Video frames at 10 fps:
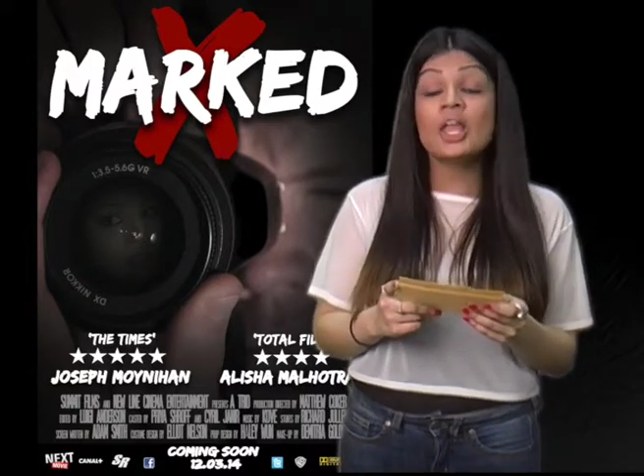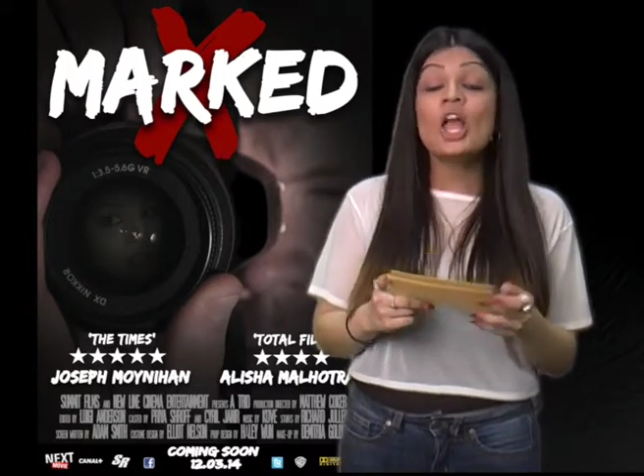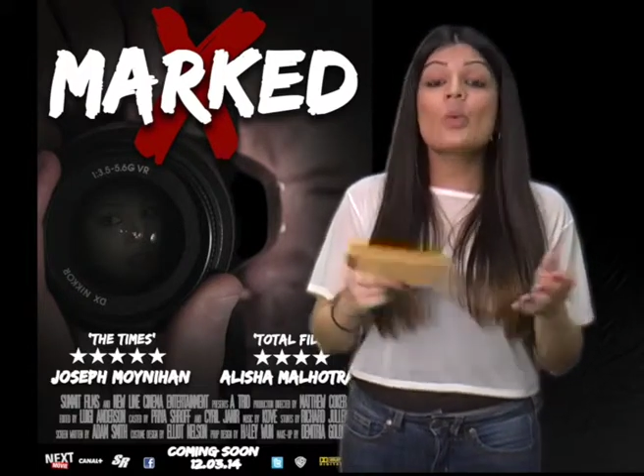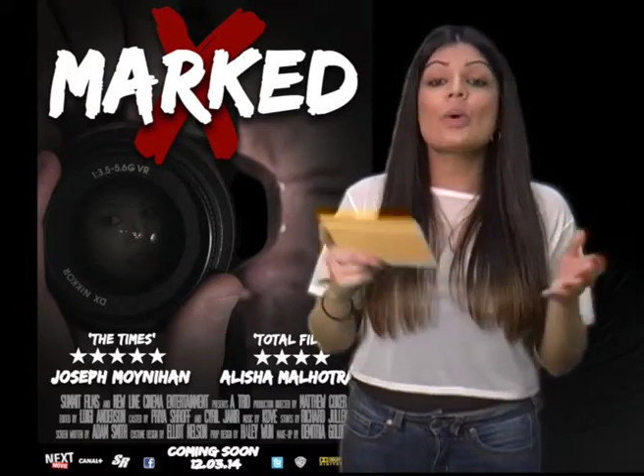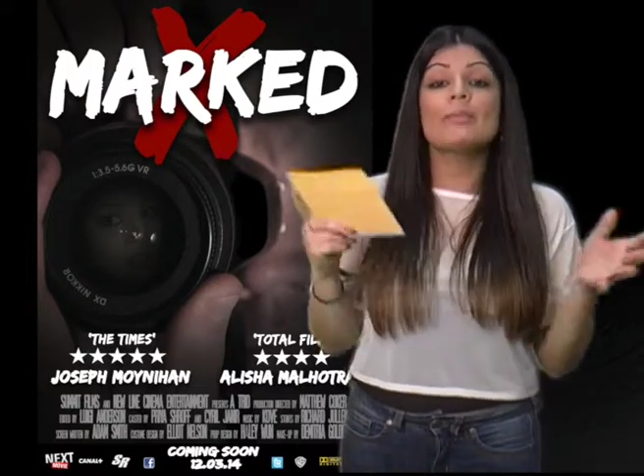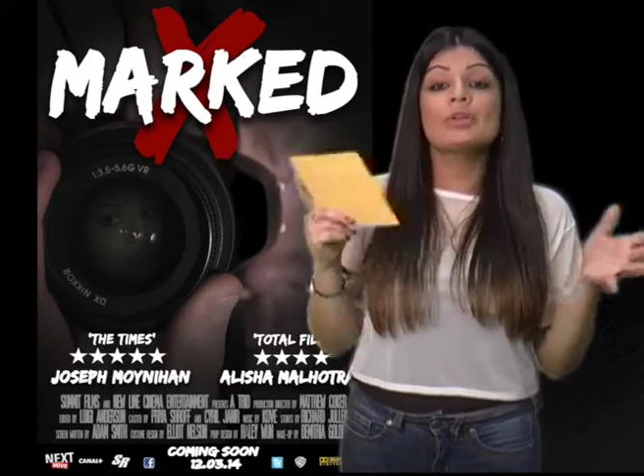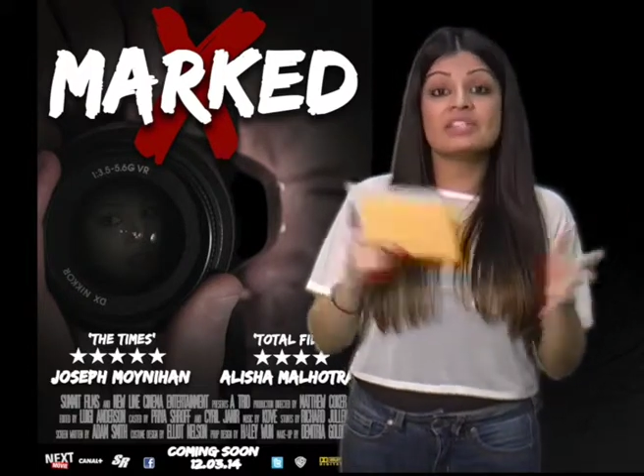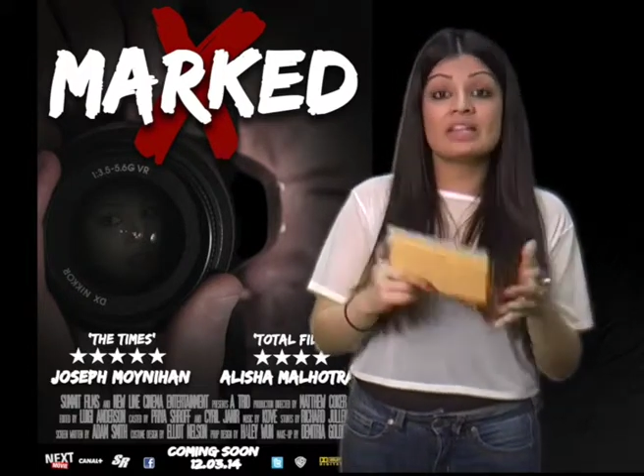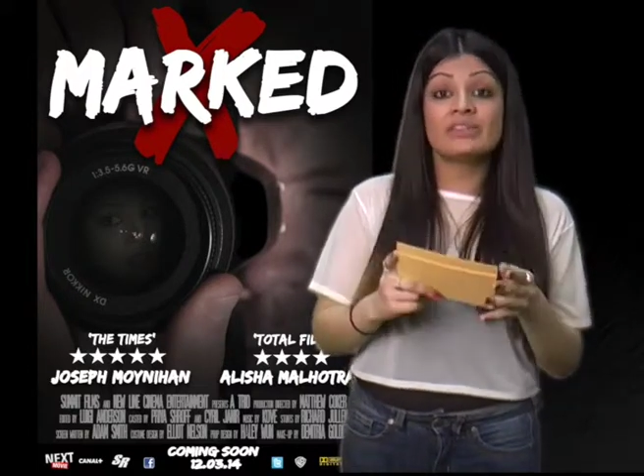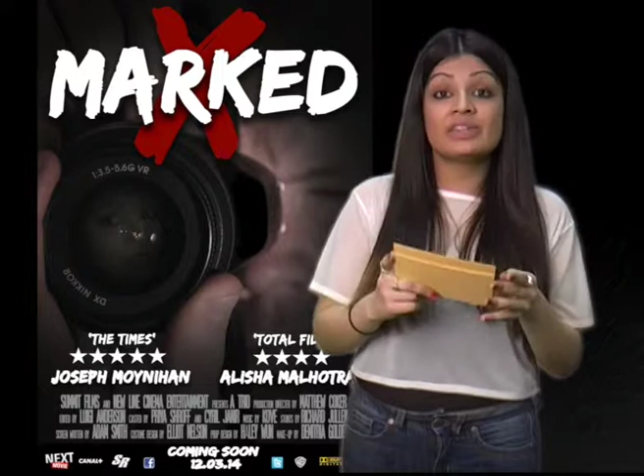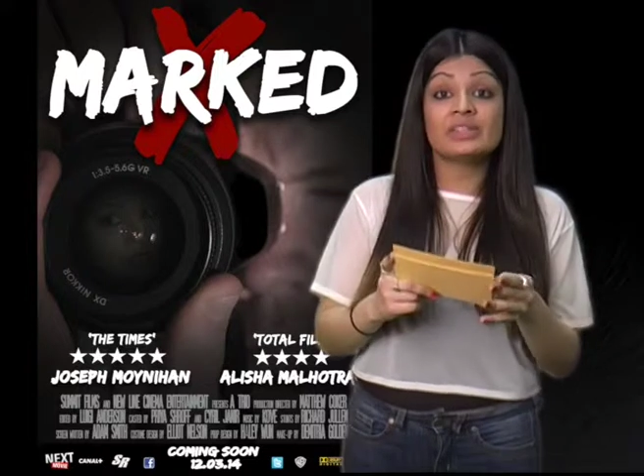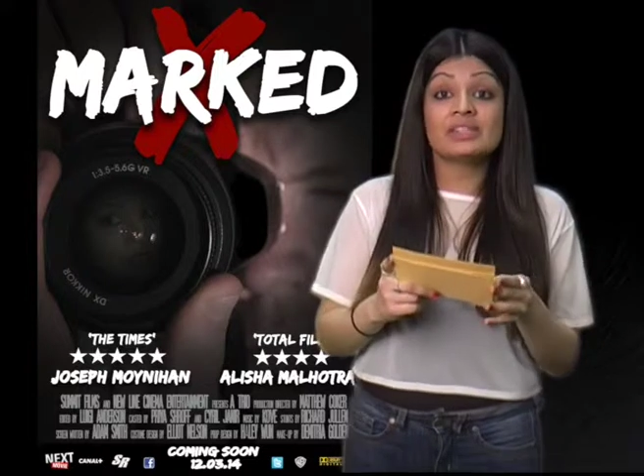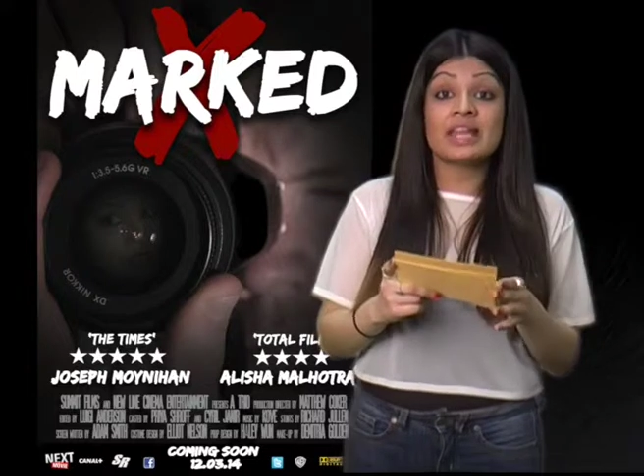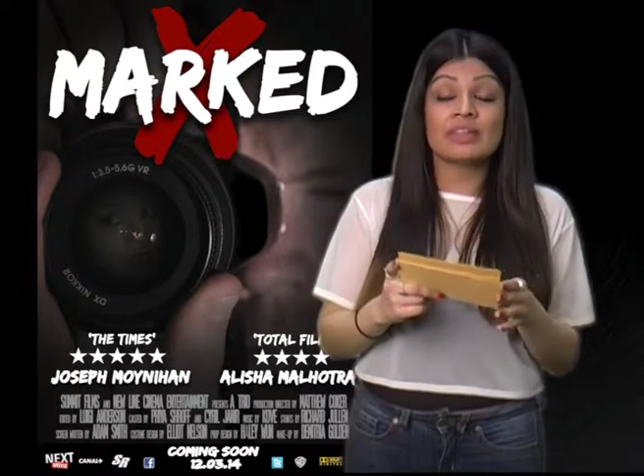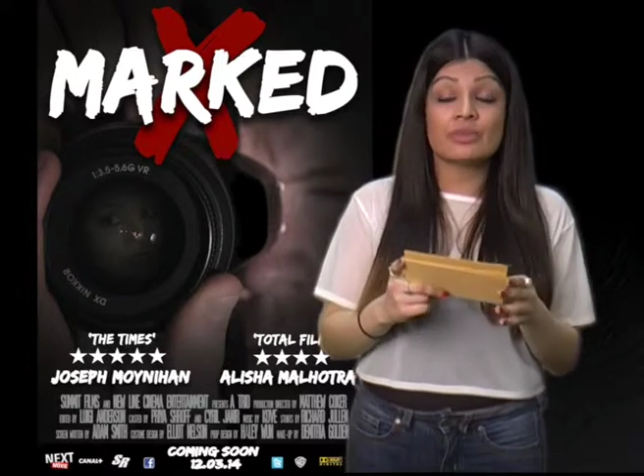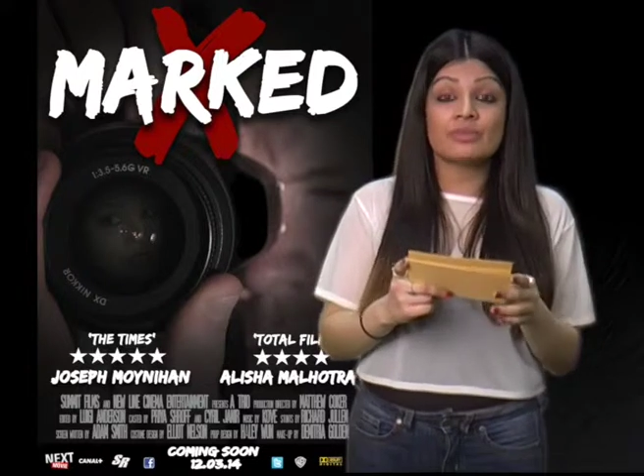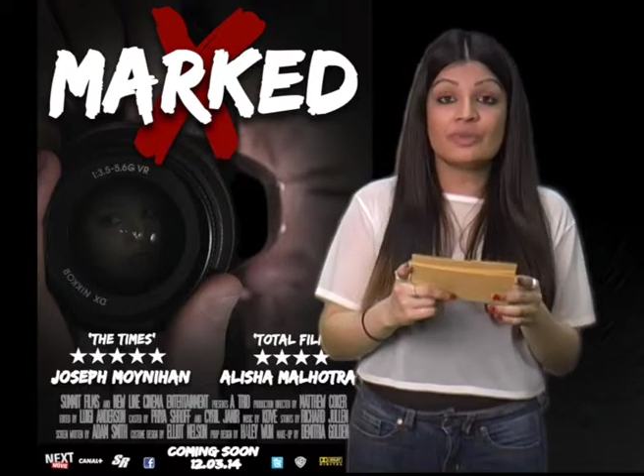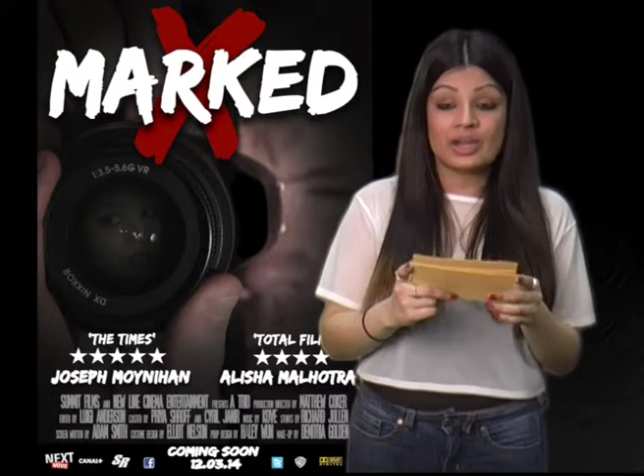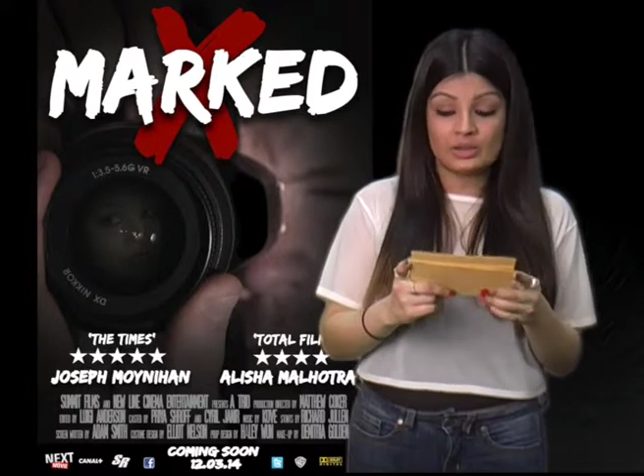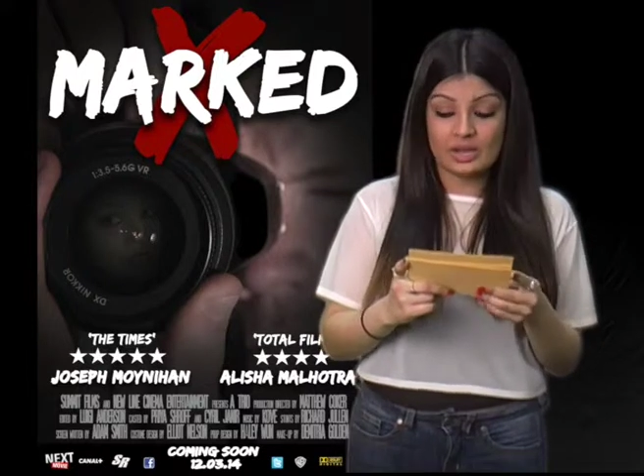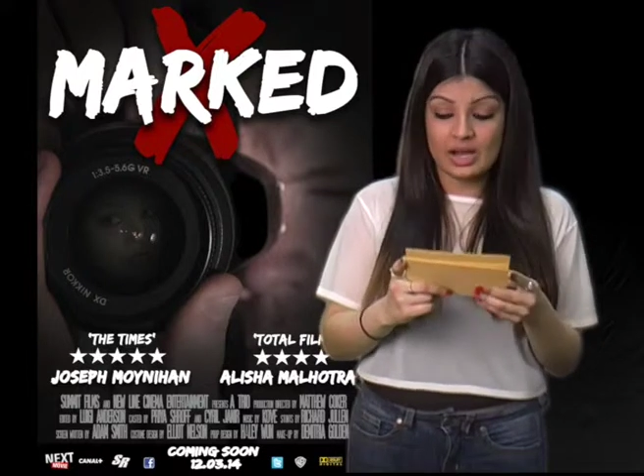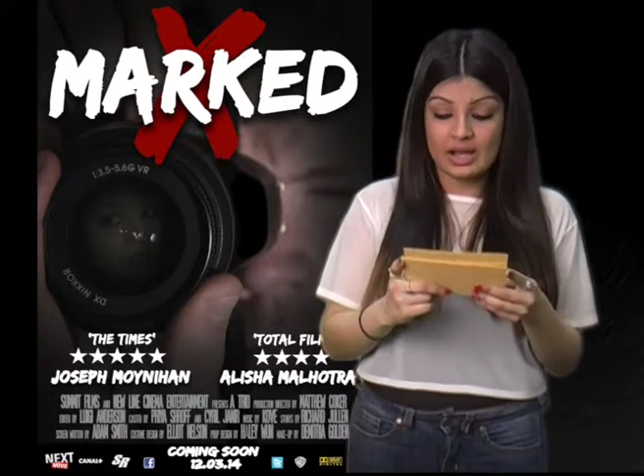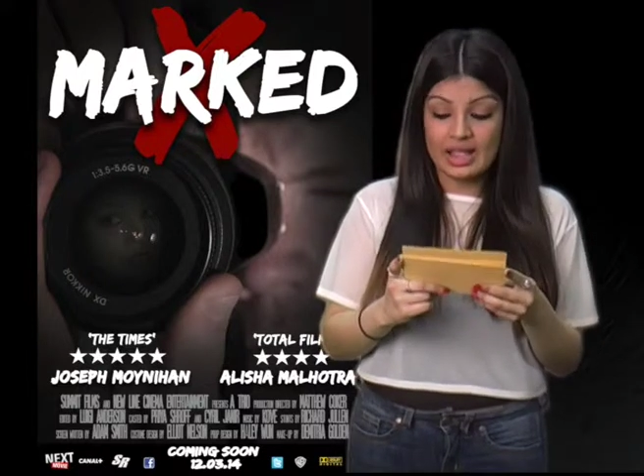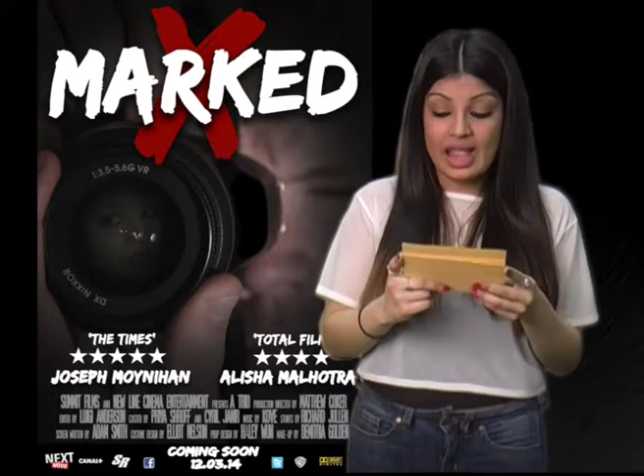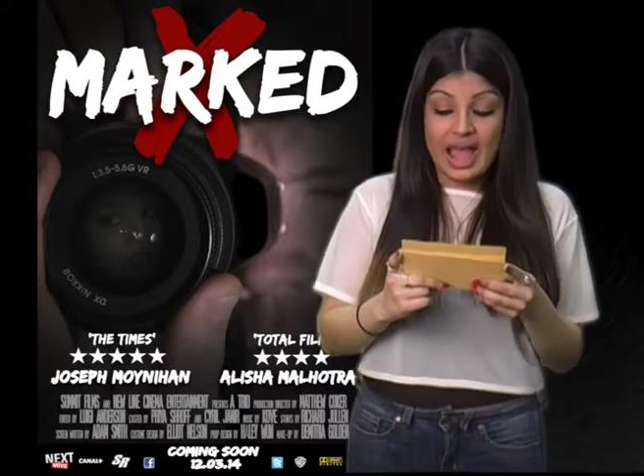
when putting everything together on Final Cut,